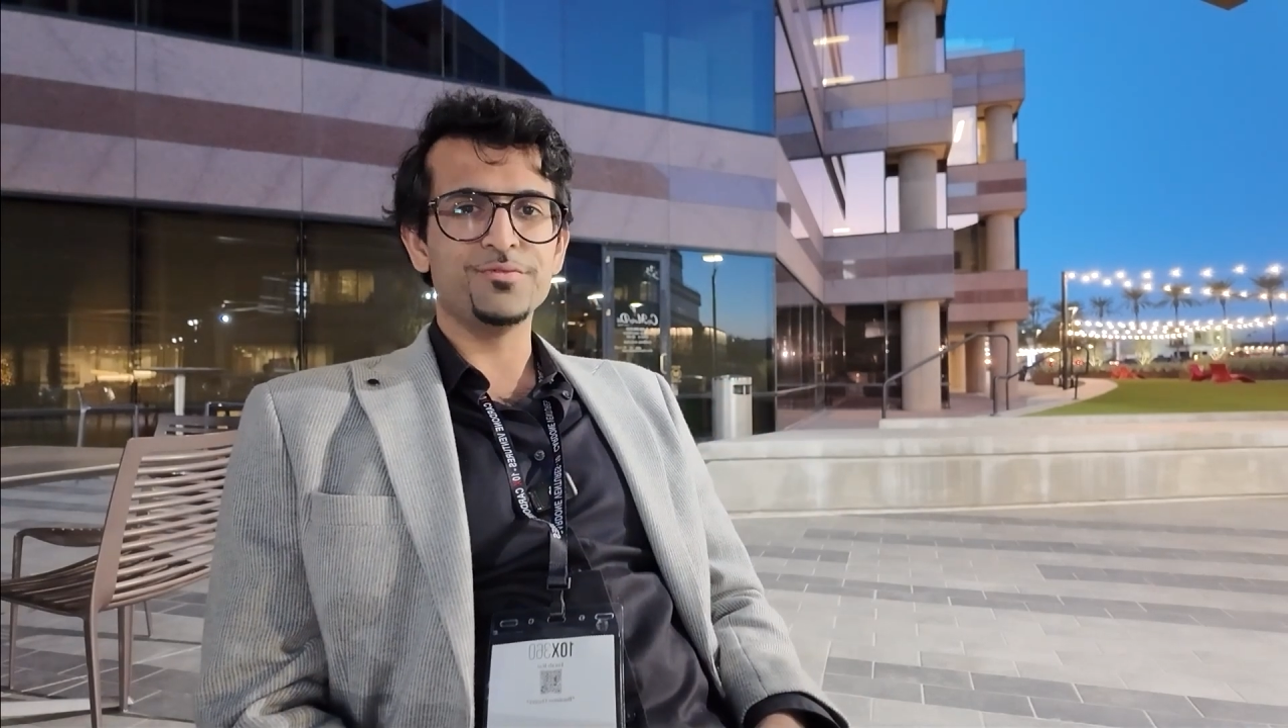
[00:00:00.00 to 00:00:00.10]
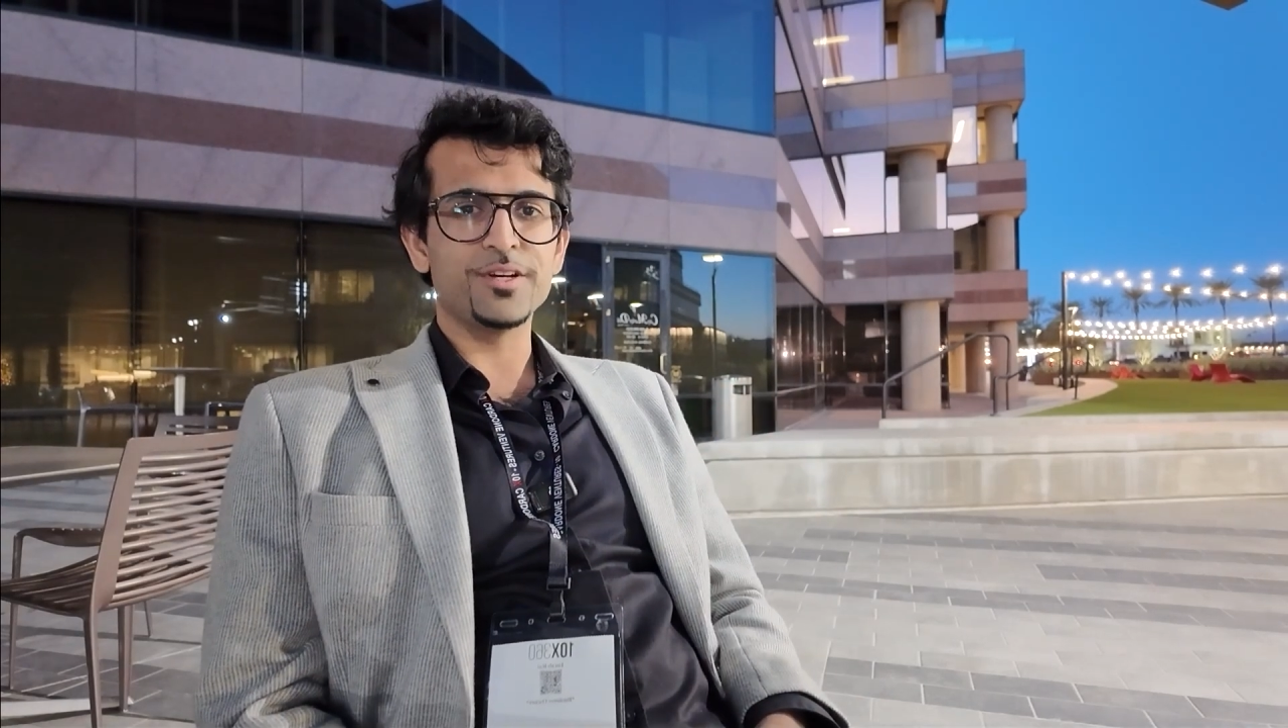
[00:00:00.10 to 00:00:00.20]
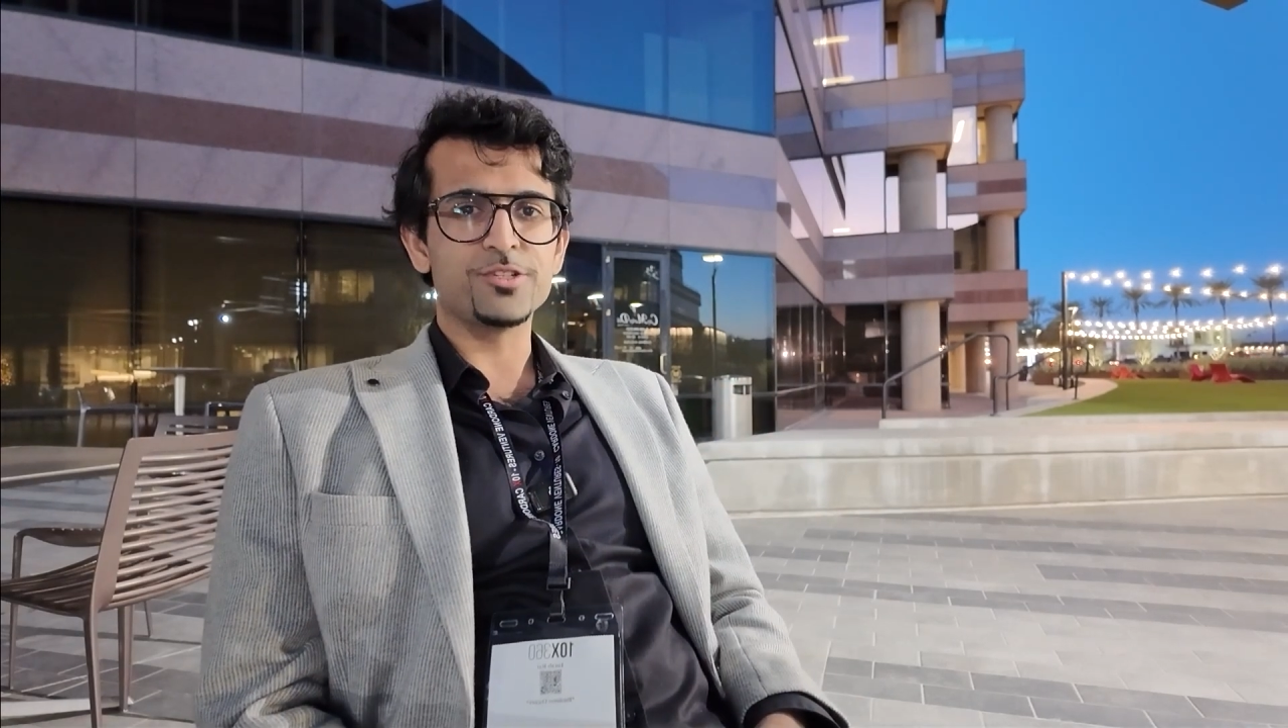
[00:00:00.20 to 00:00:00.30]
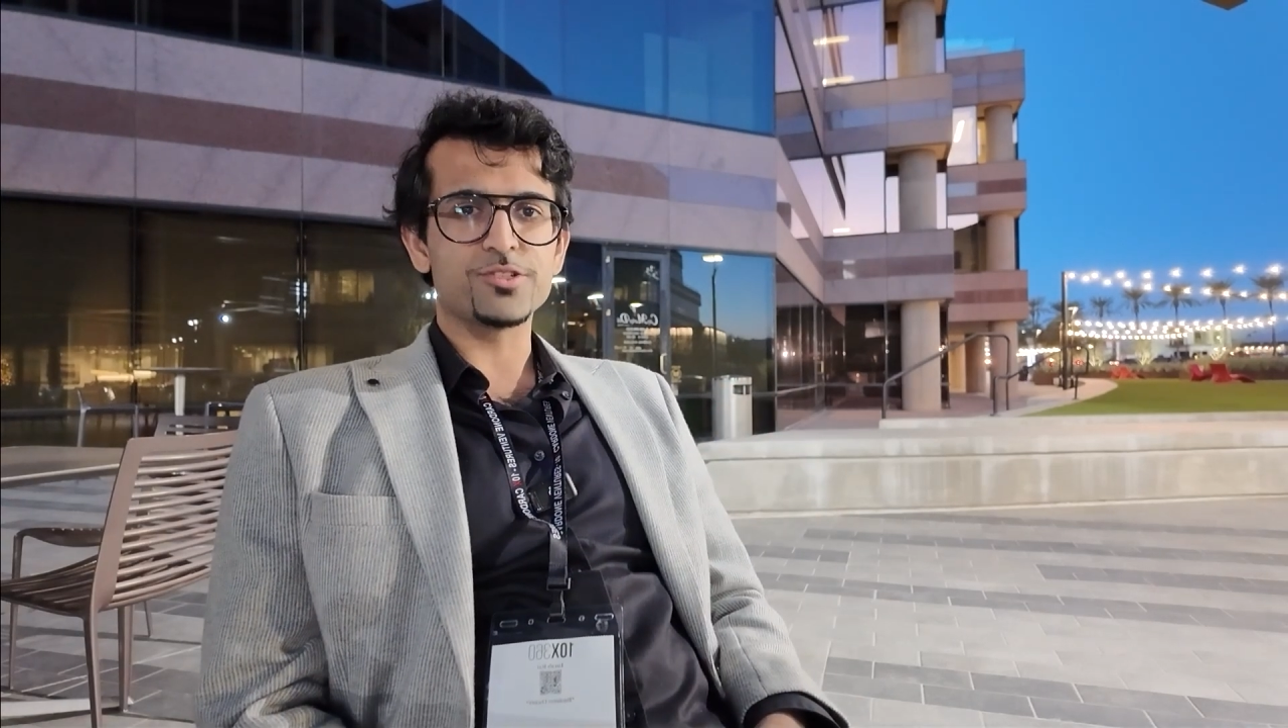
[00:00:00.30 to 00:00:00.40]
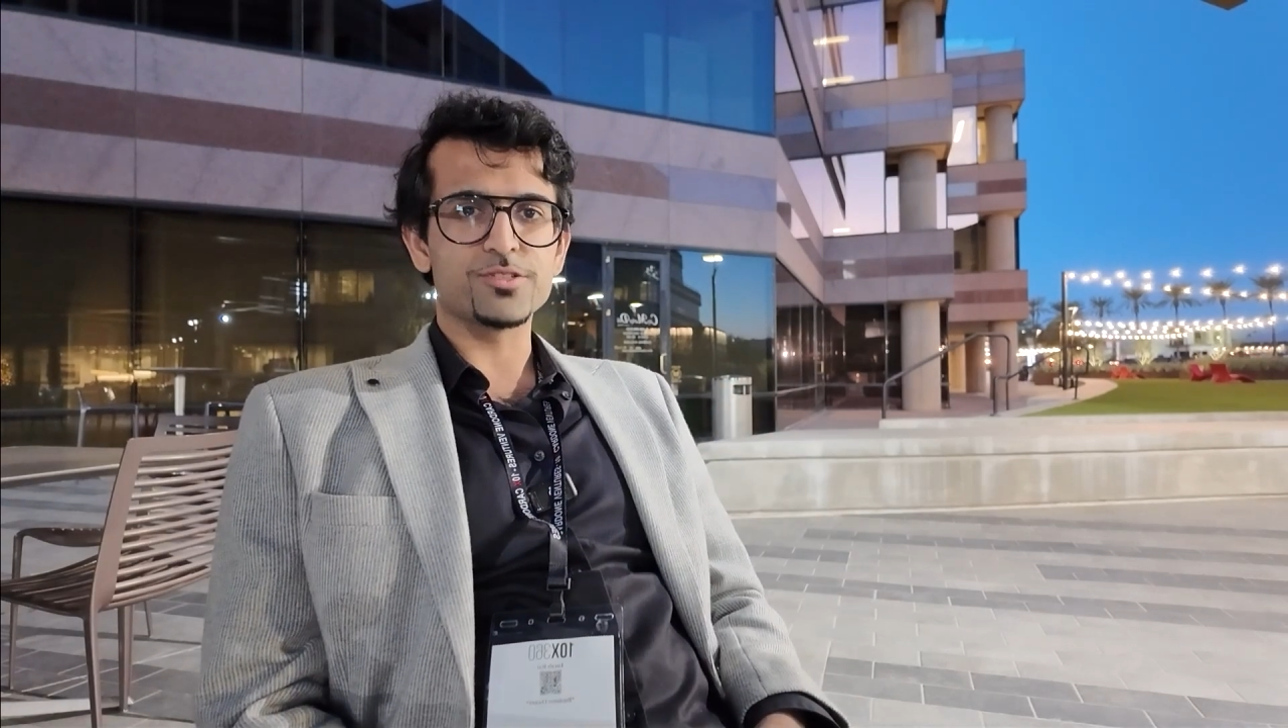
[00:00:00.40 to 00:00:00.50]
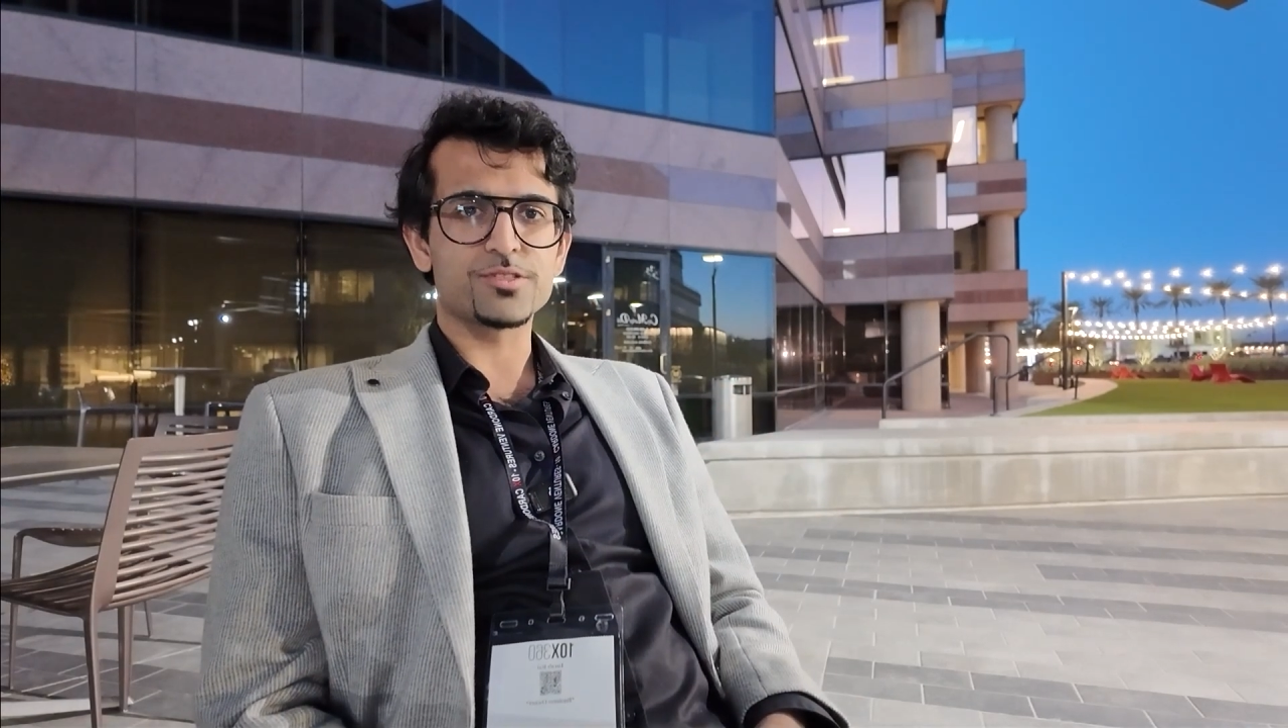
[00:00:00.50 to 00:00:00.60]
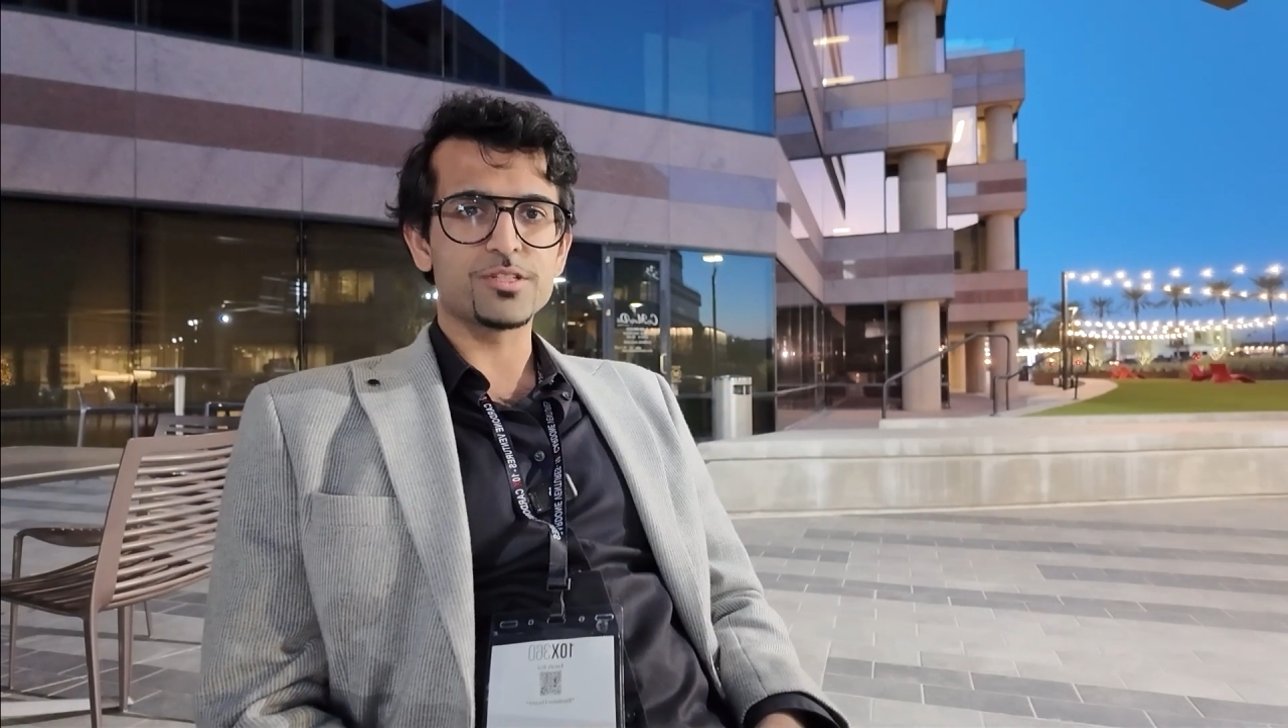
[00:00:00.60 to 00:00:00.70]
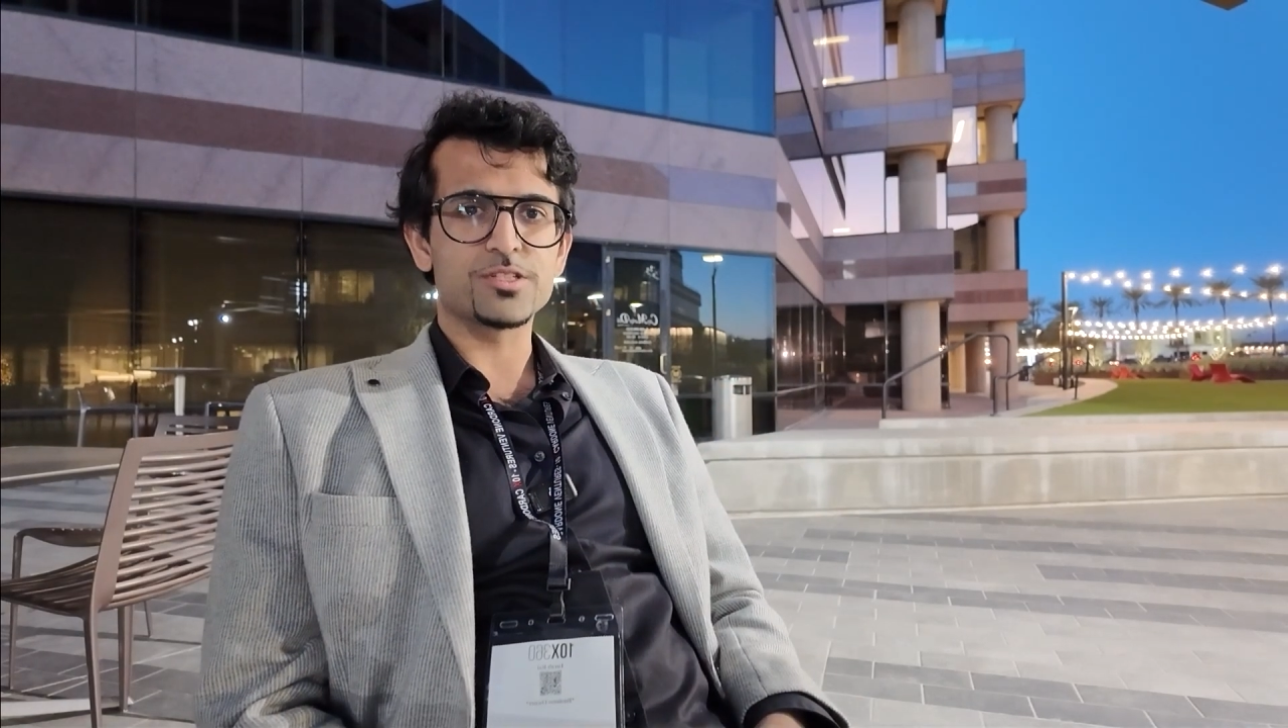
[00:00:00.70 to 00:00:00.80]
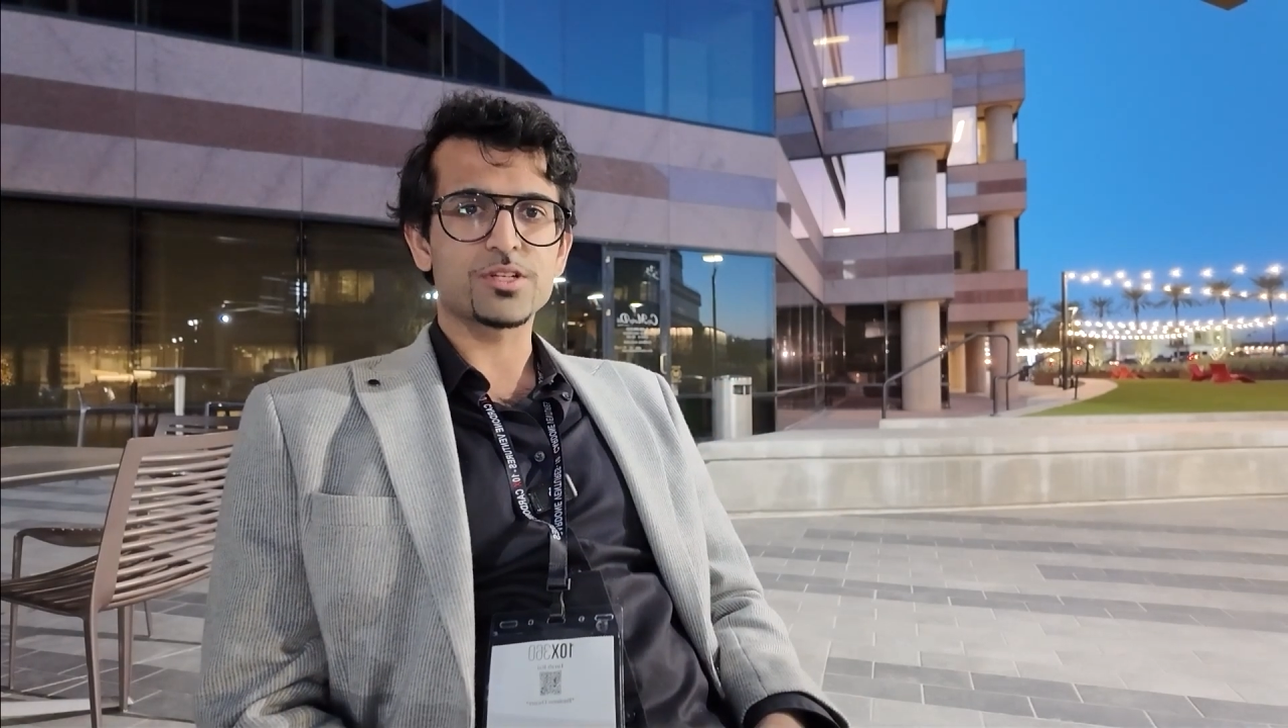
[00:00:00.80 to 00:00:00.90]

Ventures in